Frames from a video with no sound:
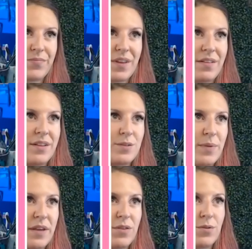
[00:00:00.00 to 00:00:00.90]
let's
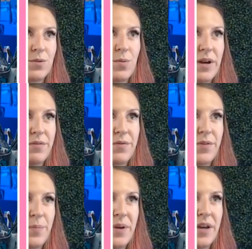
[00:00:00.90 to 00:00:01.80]
make those white
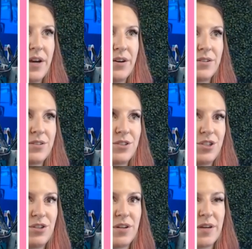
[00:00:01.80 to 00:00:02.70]
flippy hairs. Does
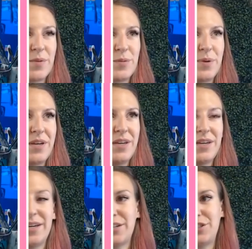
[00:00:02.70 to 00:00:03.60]
she look like Miss
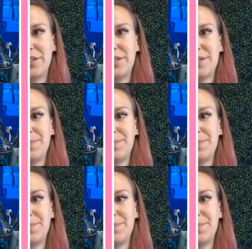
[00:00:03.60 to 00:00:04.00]
Piggy? Yeah, she does.